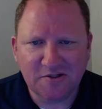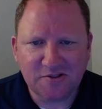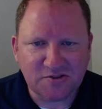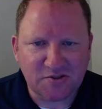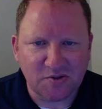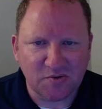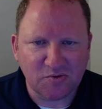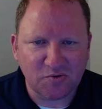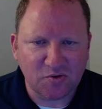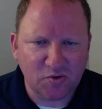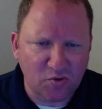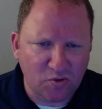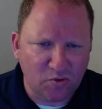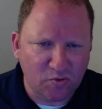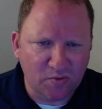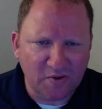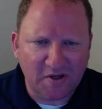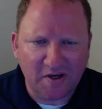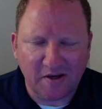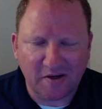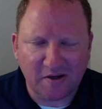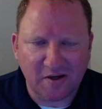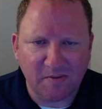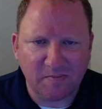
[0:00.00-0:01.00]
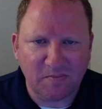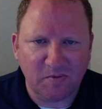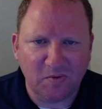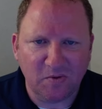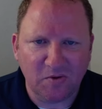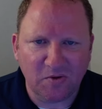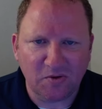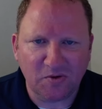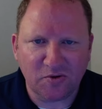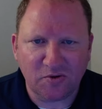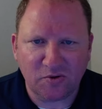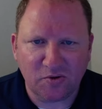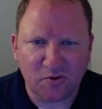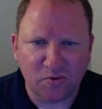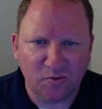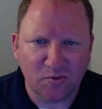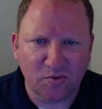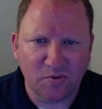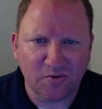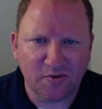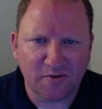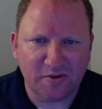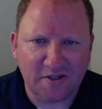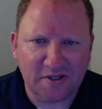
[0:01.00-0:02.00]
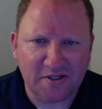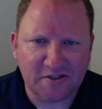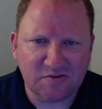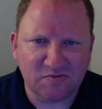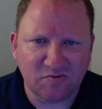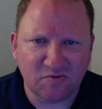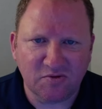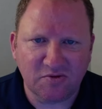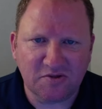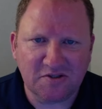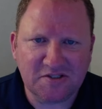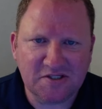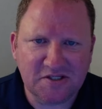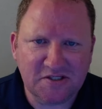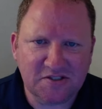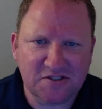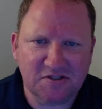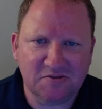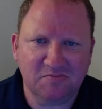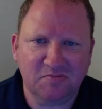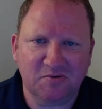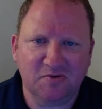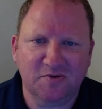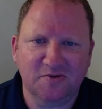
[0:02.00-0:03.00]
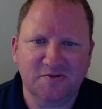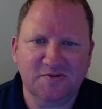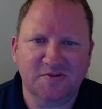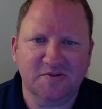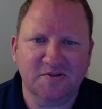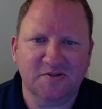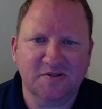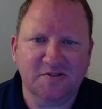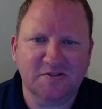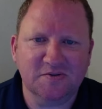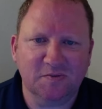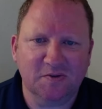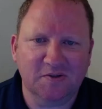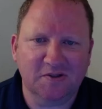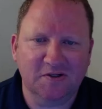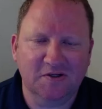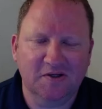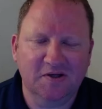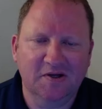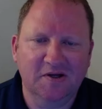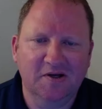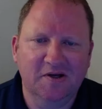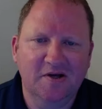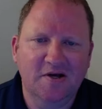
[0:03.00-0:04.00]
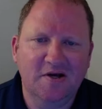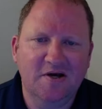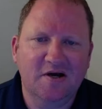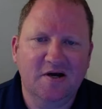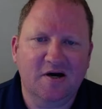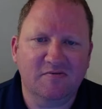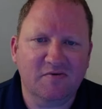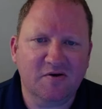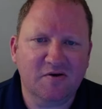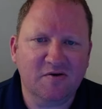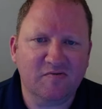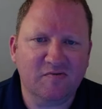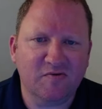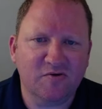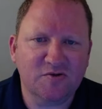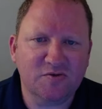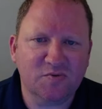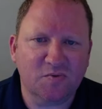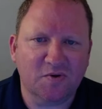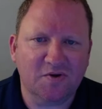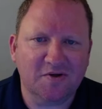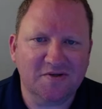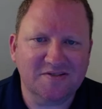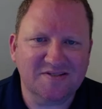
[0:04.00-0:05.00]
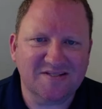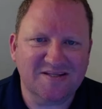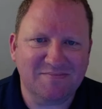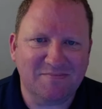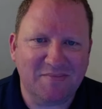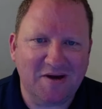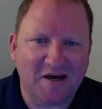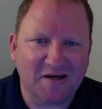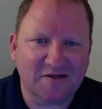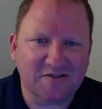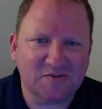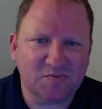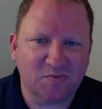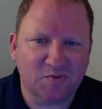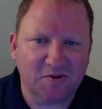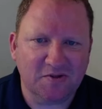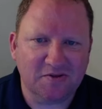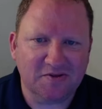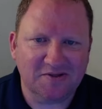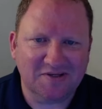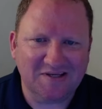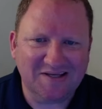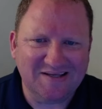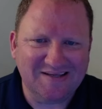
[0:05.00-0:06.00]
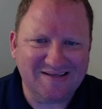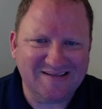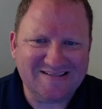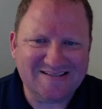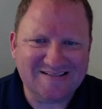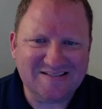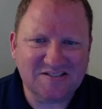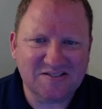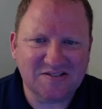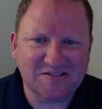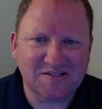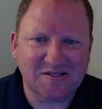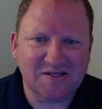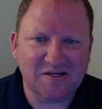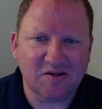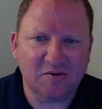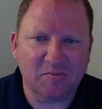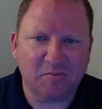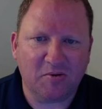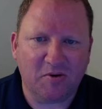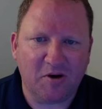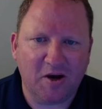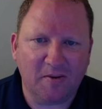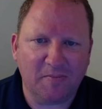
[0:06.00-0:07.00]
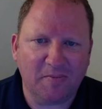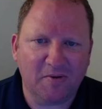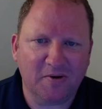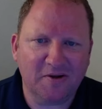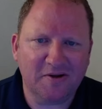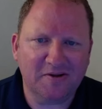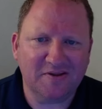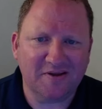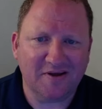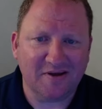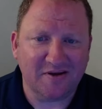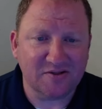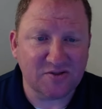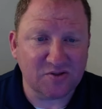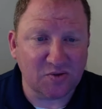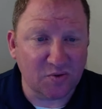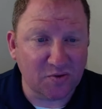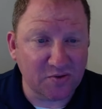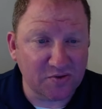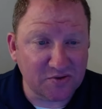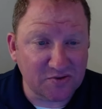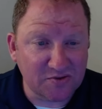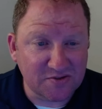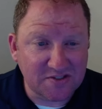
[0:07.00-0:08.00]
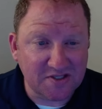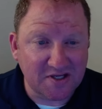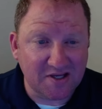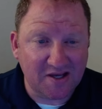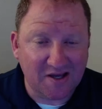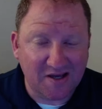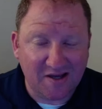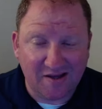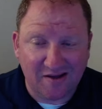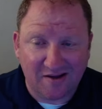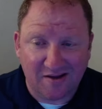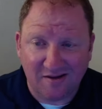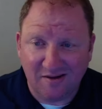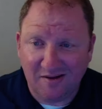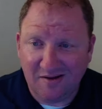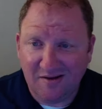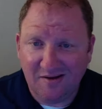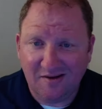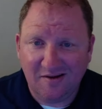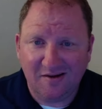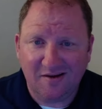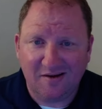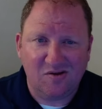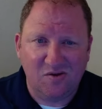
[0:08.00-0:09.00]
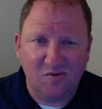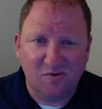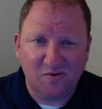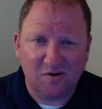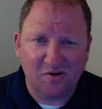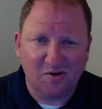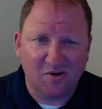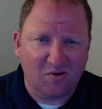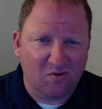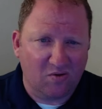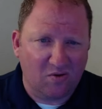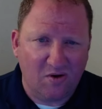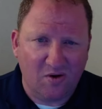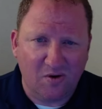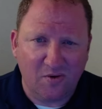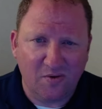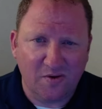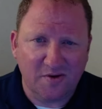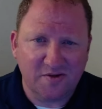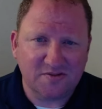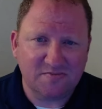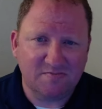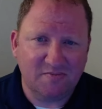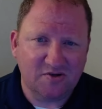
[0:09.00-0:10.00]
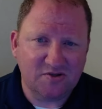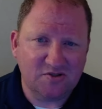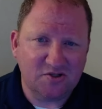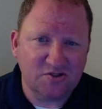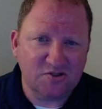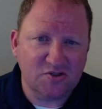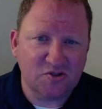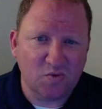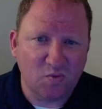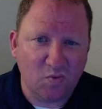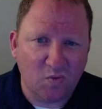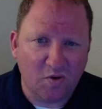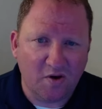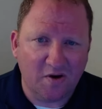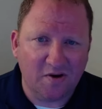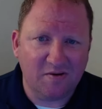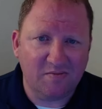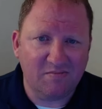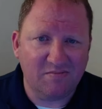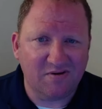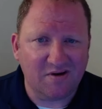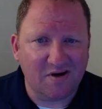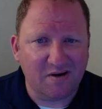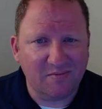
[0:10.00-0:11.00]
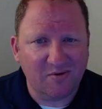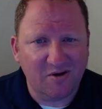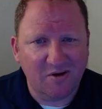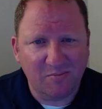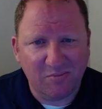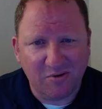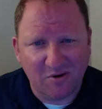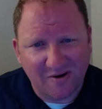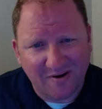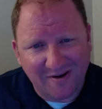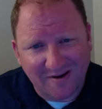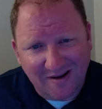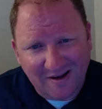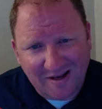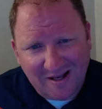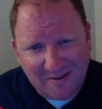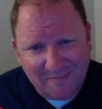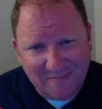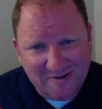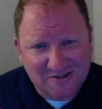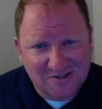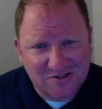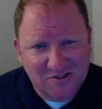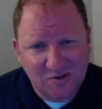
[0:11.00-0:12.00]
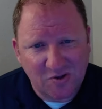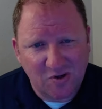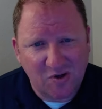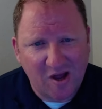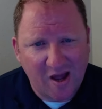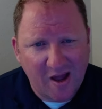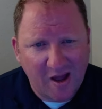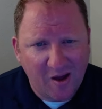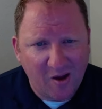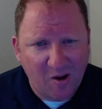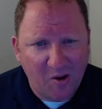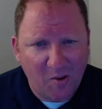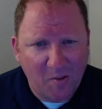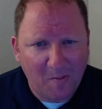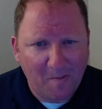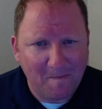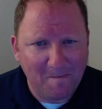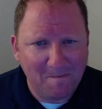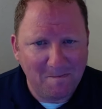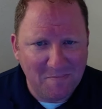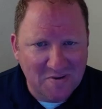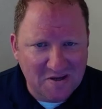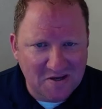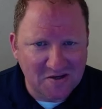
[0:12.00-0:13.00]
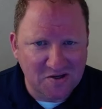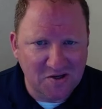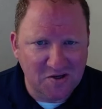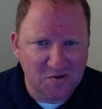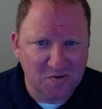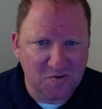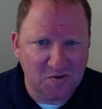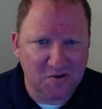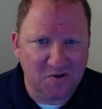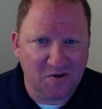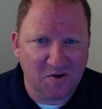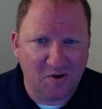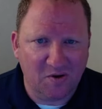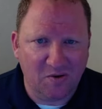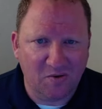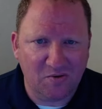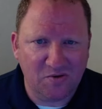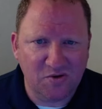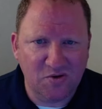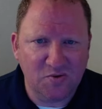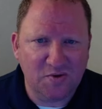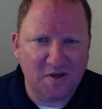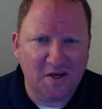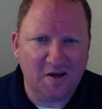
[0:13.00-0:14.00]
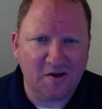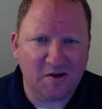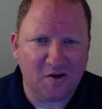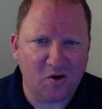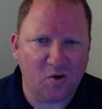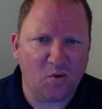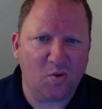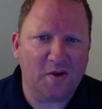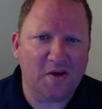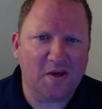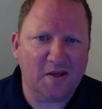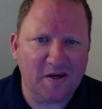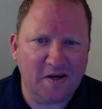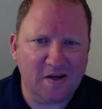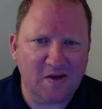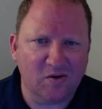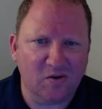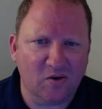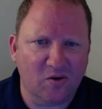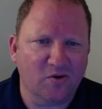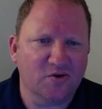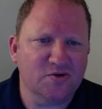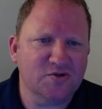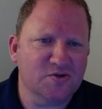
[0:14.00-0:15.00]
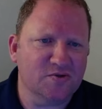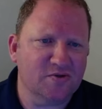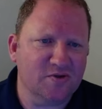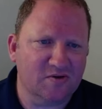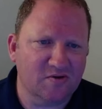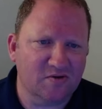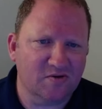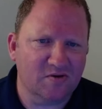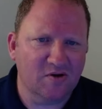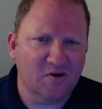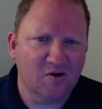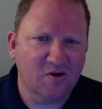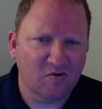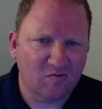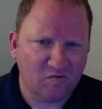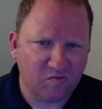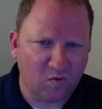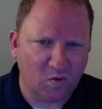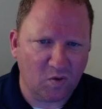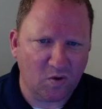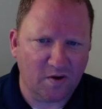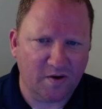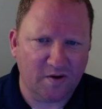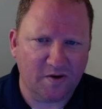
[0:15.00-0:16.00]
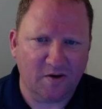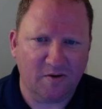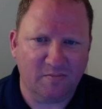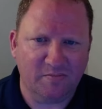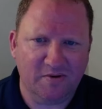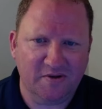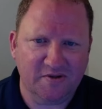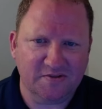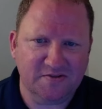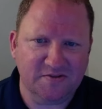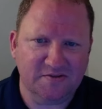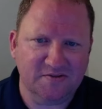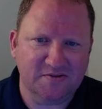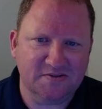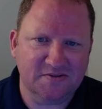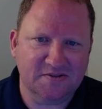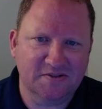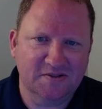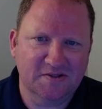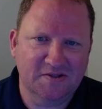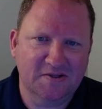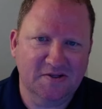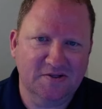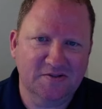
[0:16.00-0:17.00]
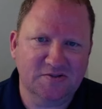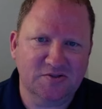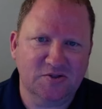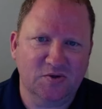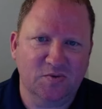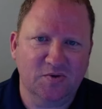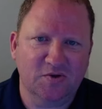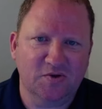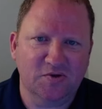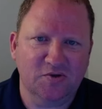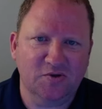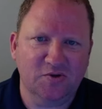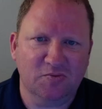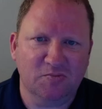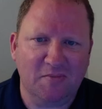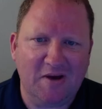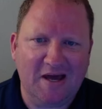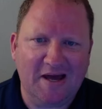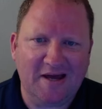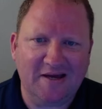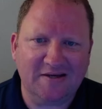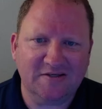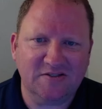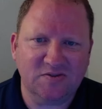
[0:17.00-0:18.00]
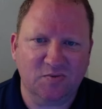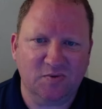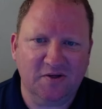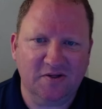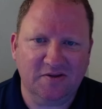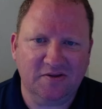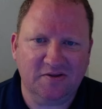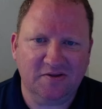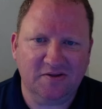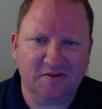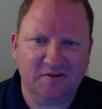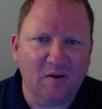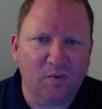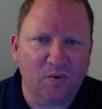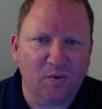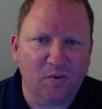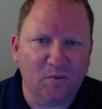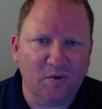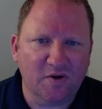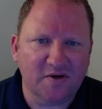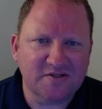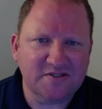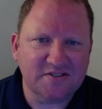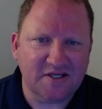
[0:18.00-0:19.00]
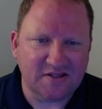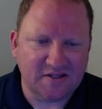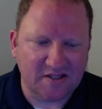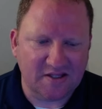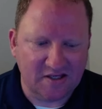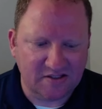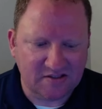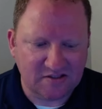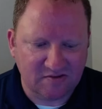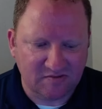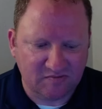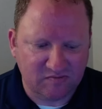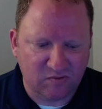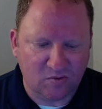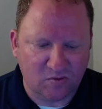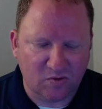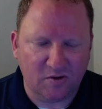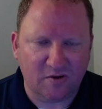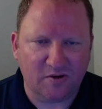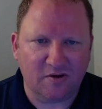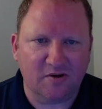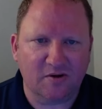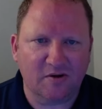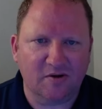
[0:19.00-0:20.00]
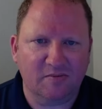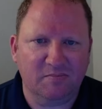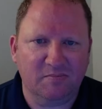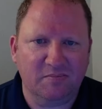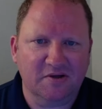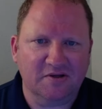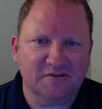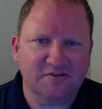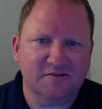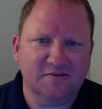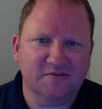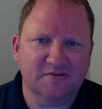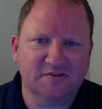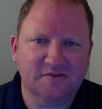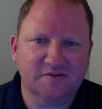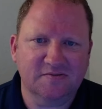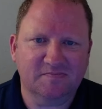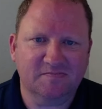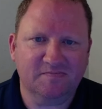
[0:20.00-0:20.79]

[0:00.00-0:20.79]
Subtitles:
So cool. We got a couple cool things for the teaching points on this one. The very first one is the max width. Again, this is just another property that is going to say, hey, you can grow as much as you want, but I'm going to put a limit to how big you can go. You can't go any larger than 400 pixels. So we can do max width, and we want to set that to 400 pixels.